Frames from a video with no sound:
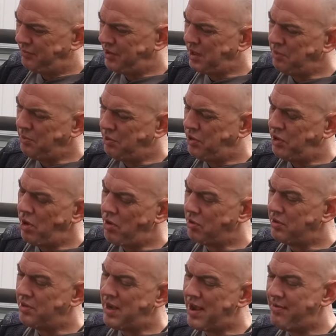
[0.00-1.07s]
some
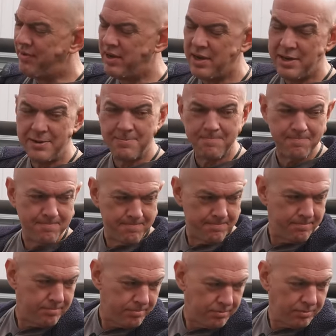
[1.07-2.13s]
shops have a
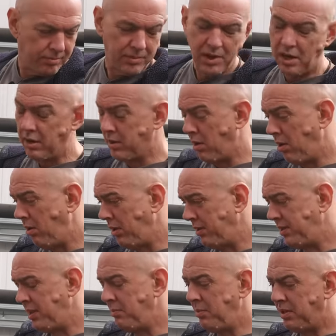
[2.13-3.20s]
a collar
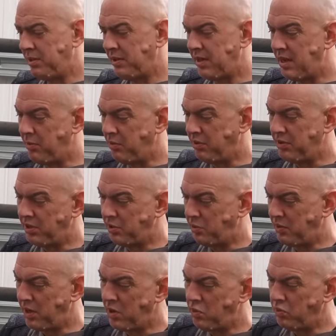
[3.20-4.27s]
similar to that, but
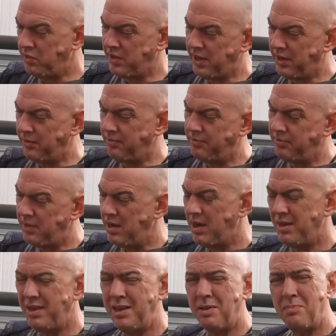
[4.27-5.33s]
just with holes in.
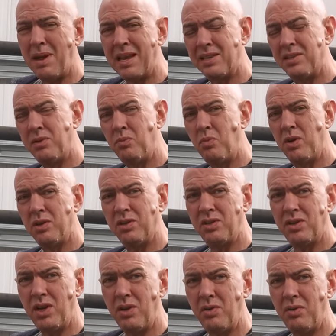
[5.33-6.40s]
I think the Maxton
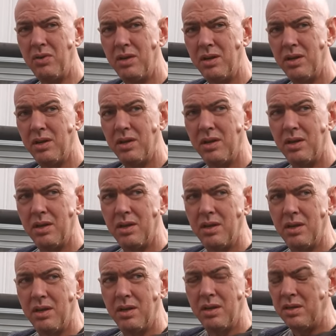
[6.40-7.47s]
ones do.
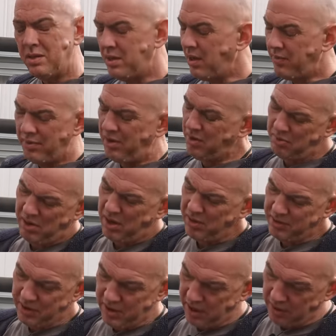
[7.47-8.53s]
Stuff. Oh, I
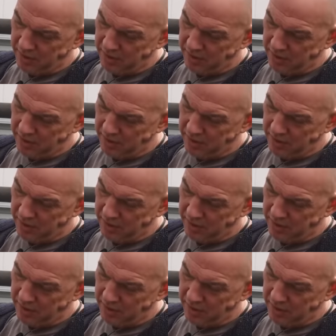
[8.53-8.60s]
don't